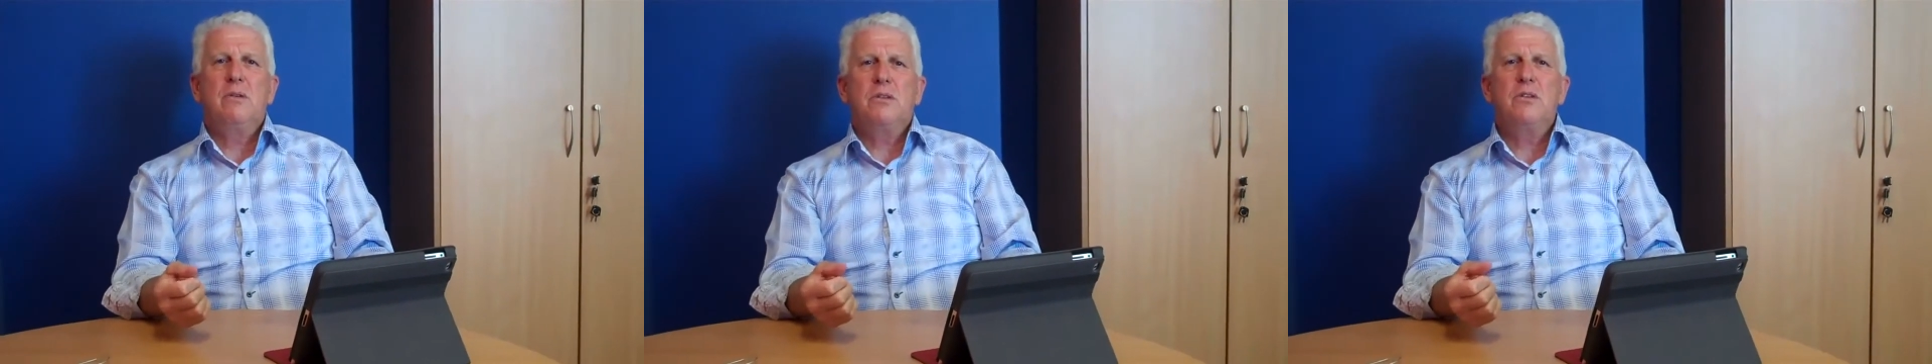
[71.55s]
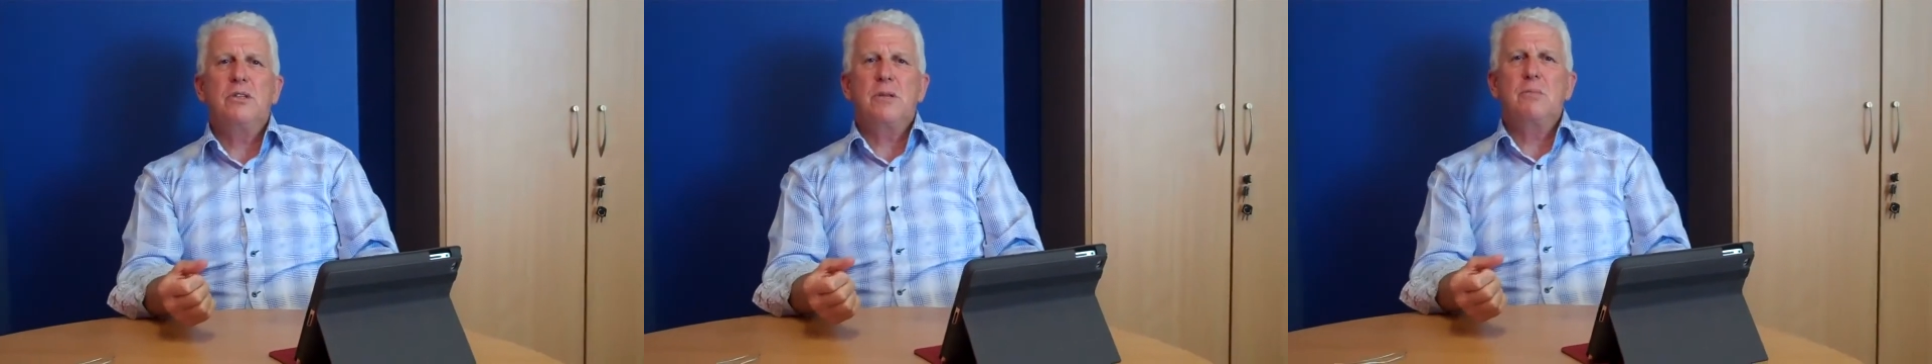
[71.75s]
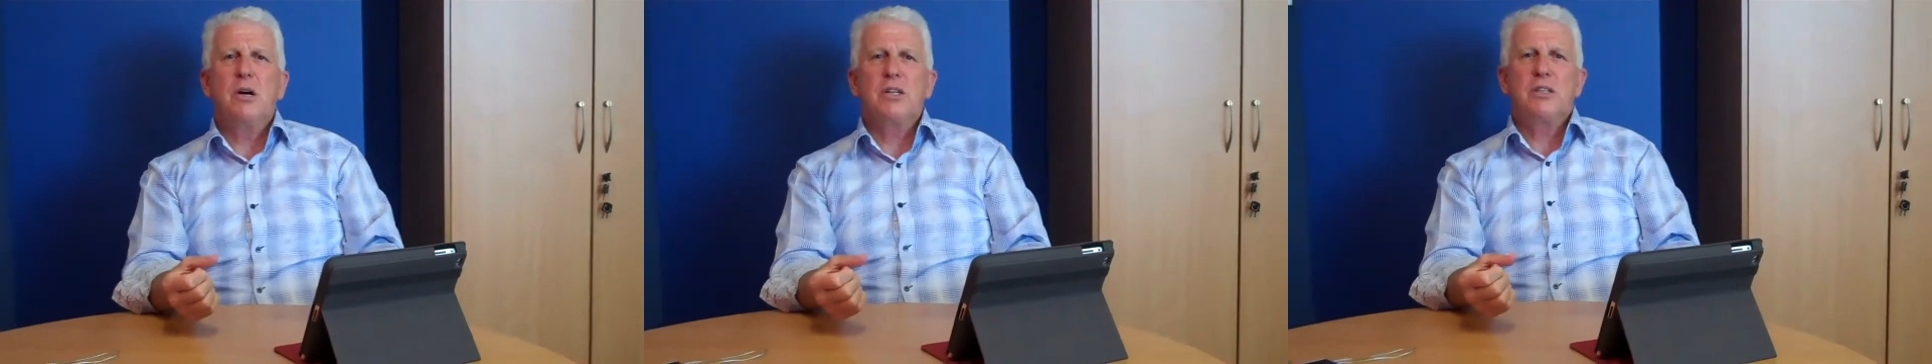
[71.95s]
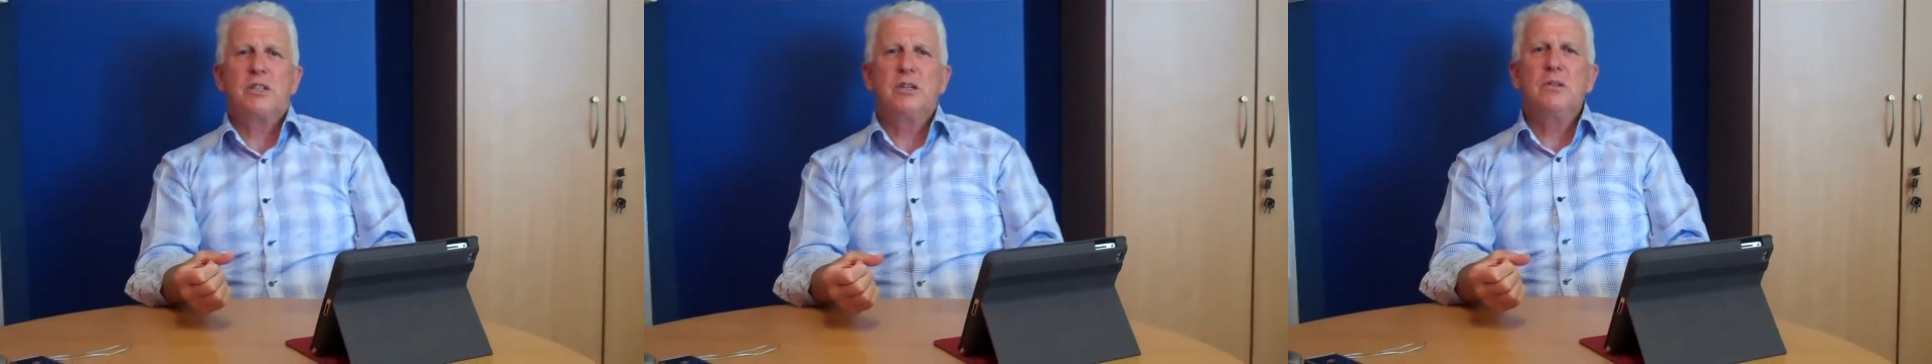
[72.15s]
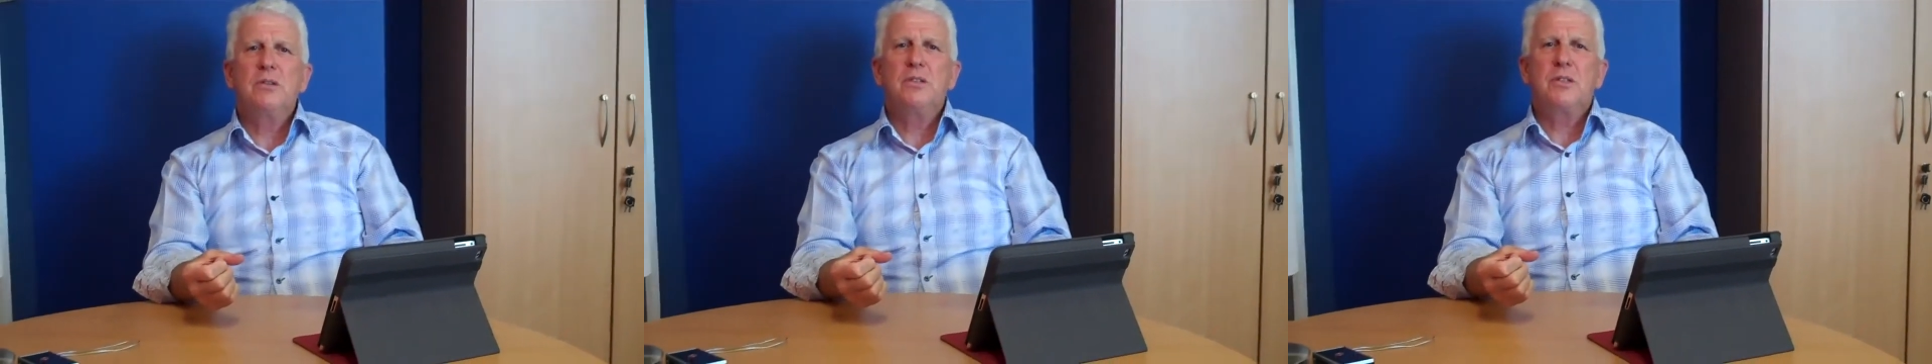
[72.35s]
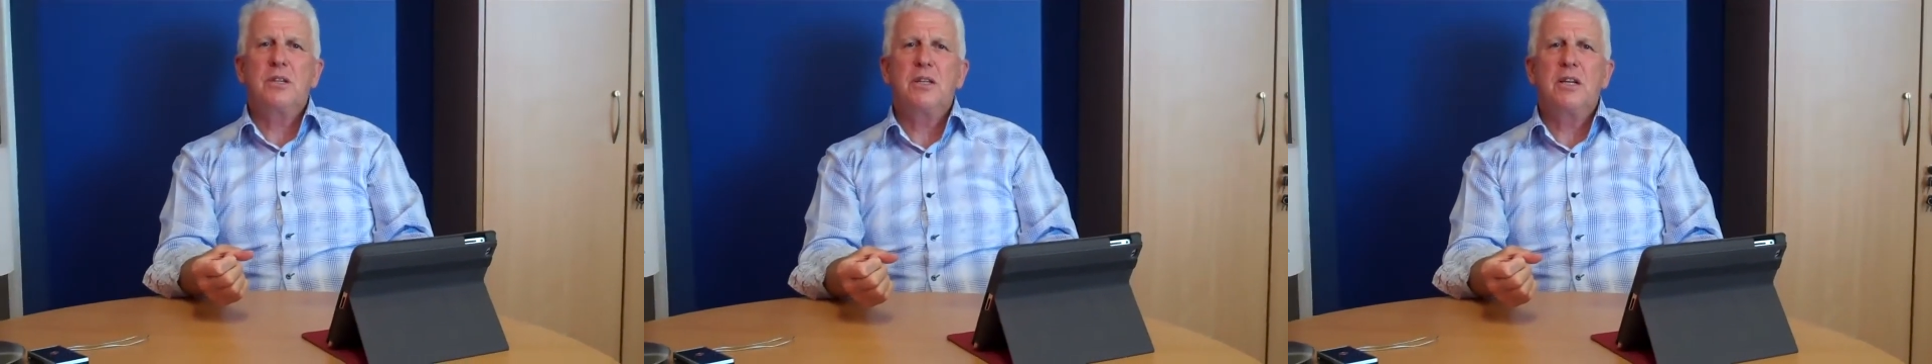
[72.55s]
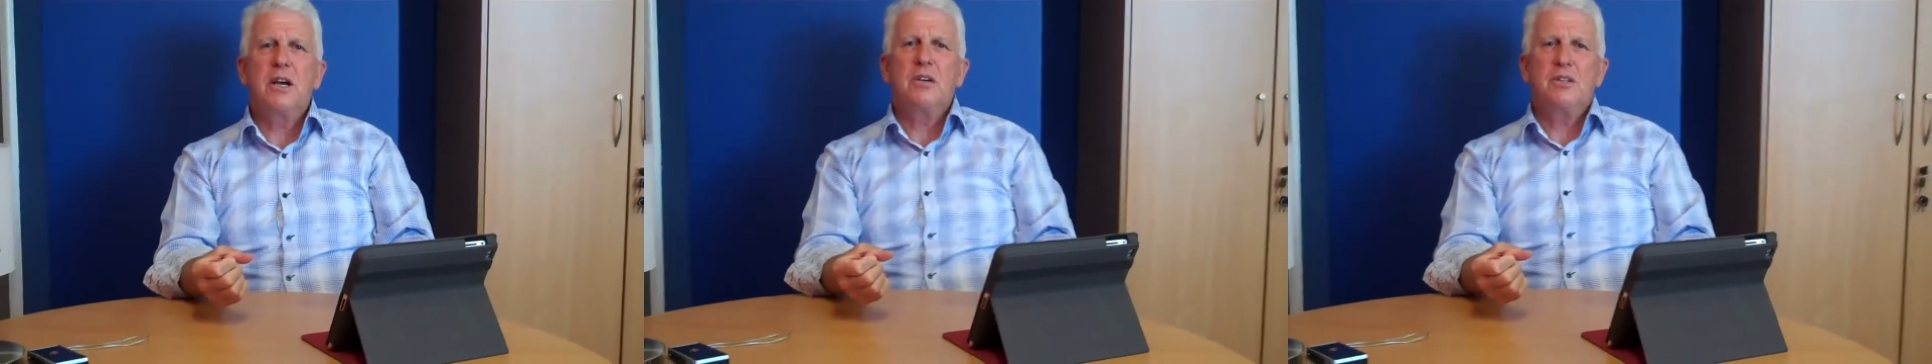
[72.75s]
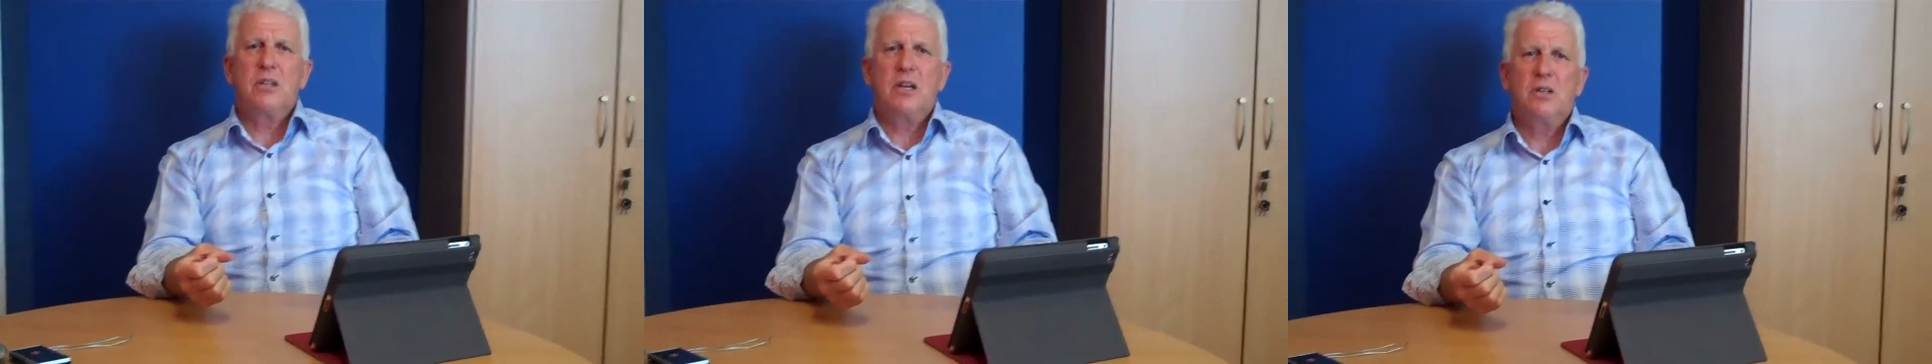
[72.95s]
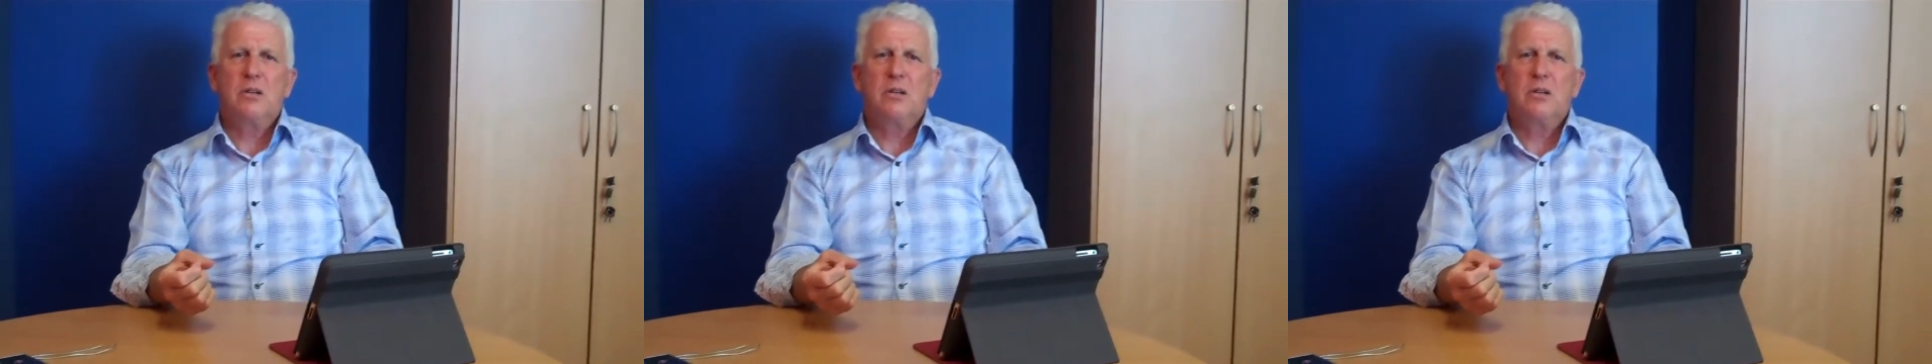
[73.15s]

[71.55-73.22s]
using my skills to negotiate